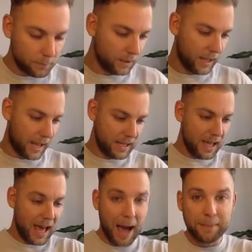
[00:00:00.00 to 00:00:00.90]
Okay,
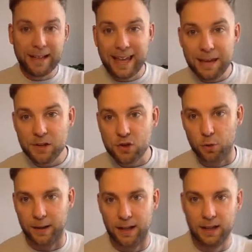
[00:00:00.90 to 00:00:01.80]
I'm going to keep this
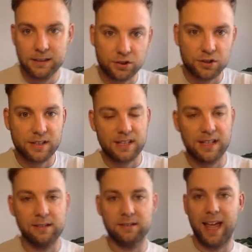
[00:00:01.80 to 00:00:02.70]
up here just as a
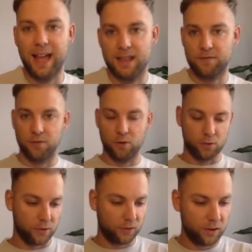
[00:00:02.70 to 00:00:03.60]
little hint
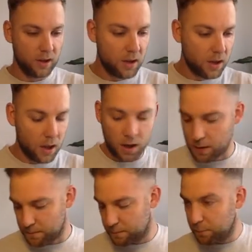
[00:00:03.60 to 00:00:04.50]
for us.
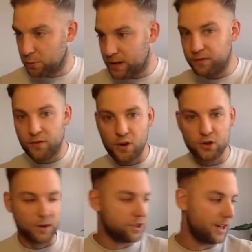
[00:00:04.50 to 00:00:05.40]
But this
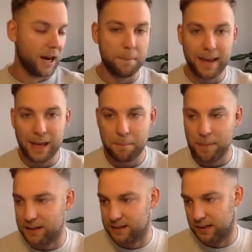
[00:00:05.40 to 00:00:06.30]
first question here, I'll make it
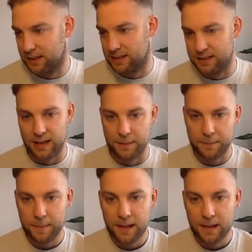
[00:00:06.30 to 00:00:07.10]
big so you can see it.